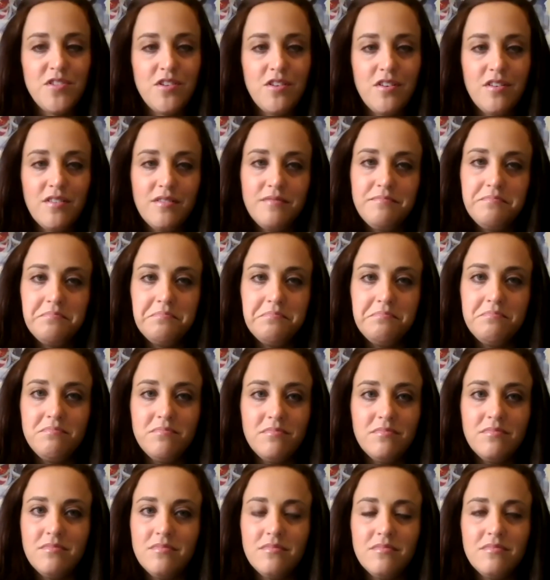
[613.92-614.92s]
are
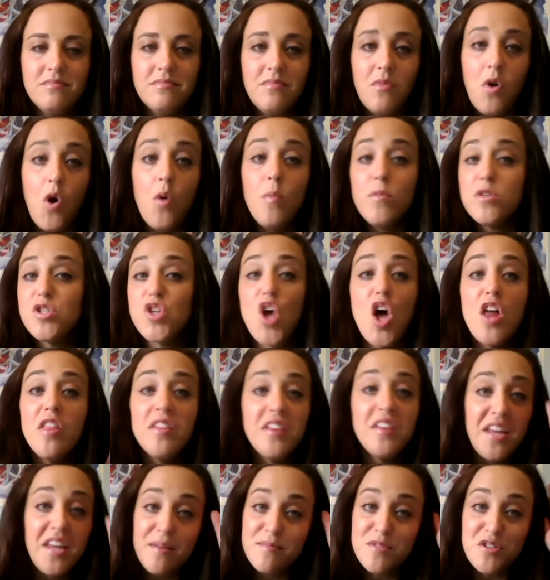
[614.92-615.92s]
almost all the
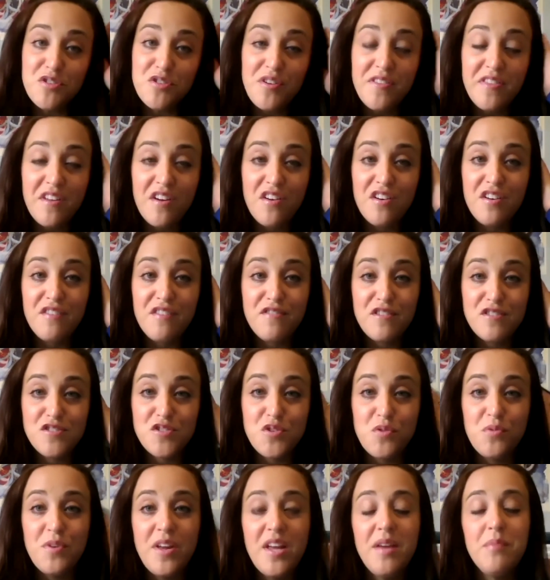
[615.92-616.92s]
names are in there, and if there's
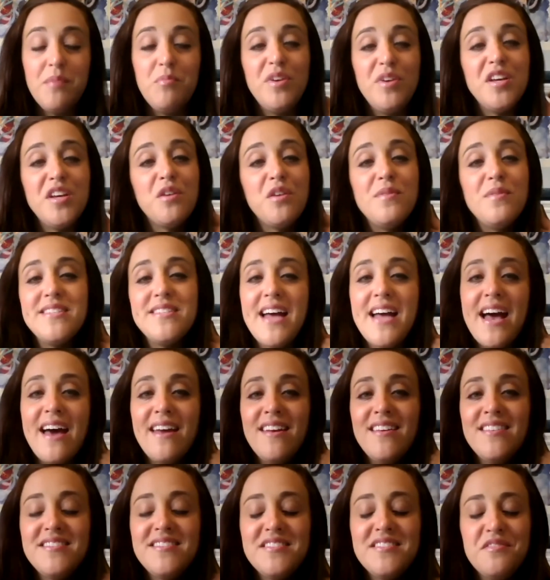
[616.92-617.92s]
no name, we can always add
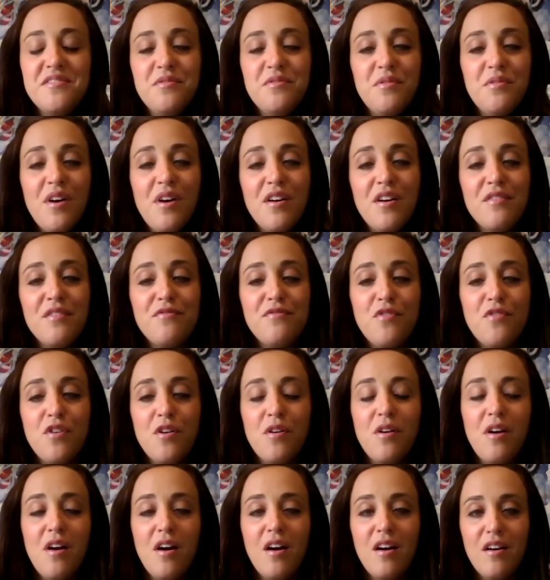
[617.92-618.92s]
it to our
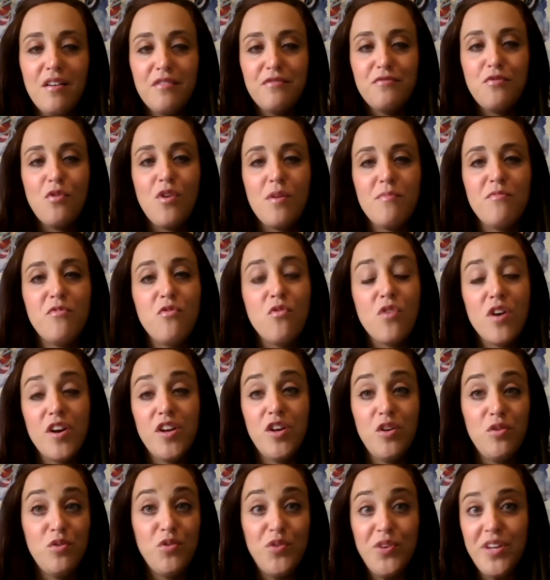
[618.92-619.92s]
form for
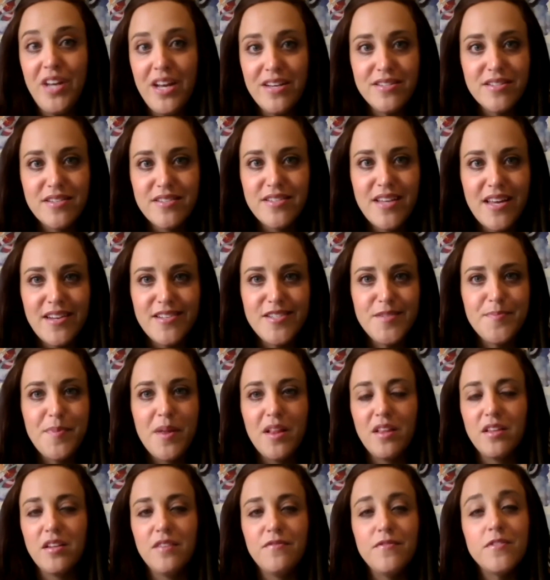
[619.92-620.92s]
you. You can ask us how to spell
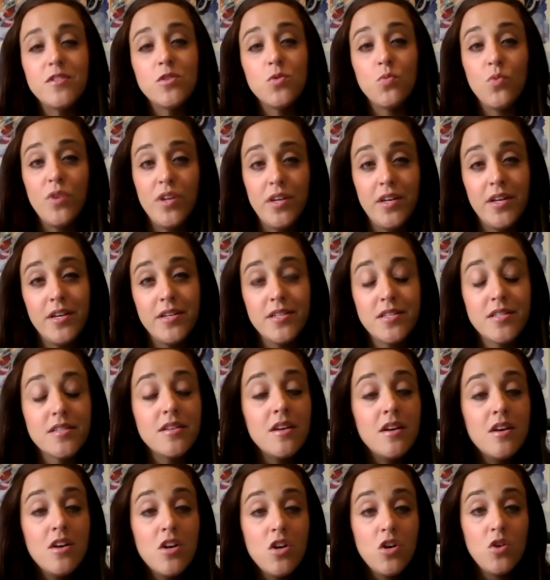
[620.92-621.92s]
it if it's a witness
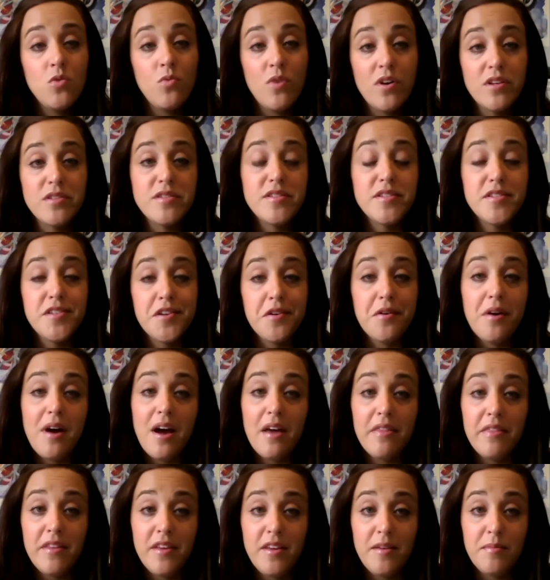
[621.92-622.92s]
who wants to know how
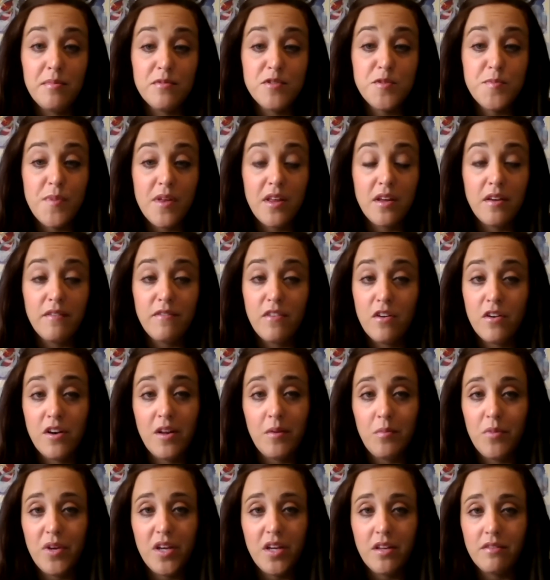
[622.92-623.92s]
the Hebrew spelling of their name.
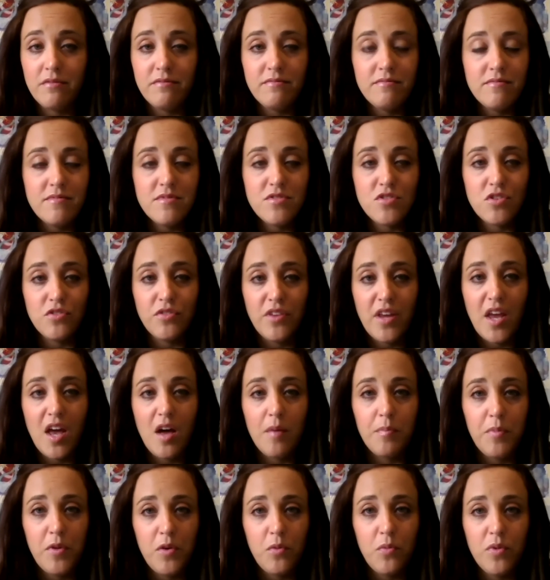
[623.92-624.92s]
We can certainly help
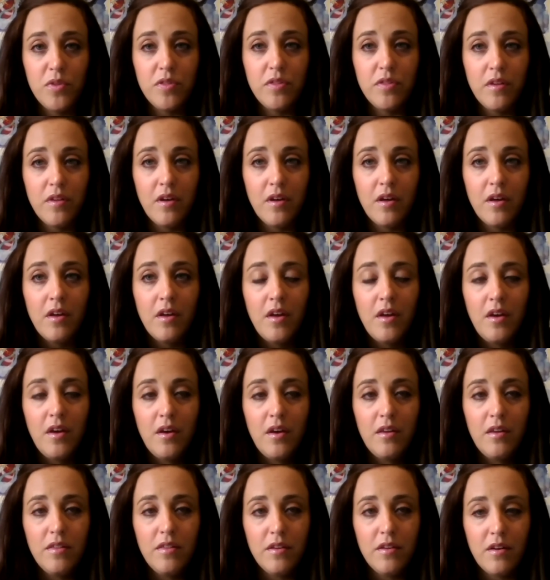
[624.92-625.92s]
you with the
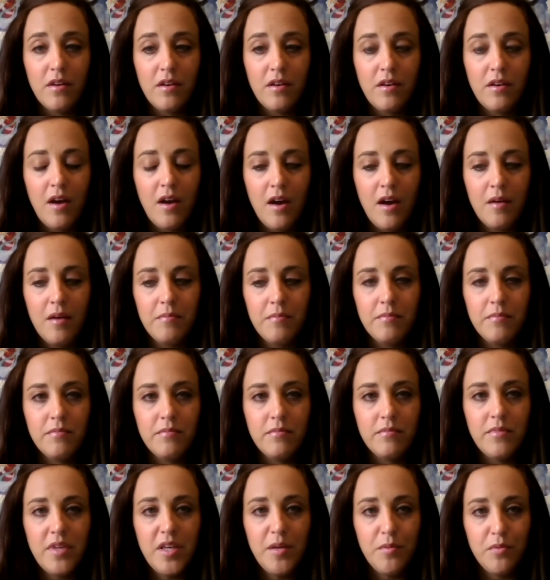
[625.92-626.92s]

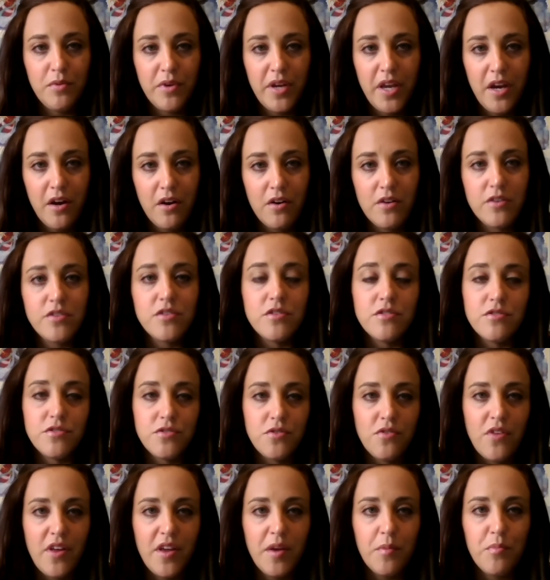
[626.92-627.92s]
Hebrew characters so
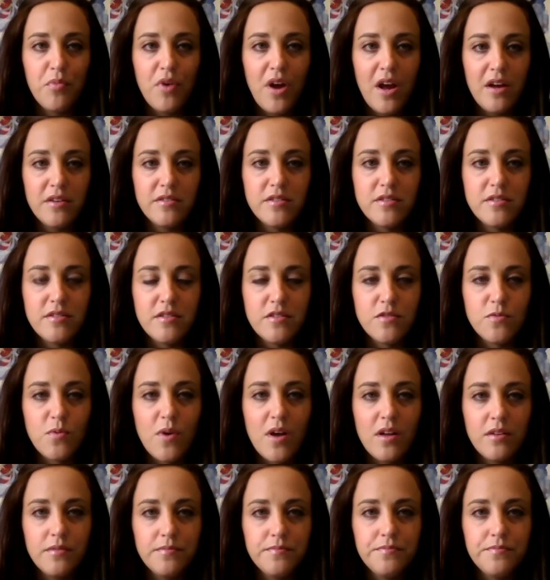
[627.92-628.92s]
they can practice as well.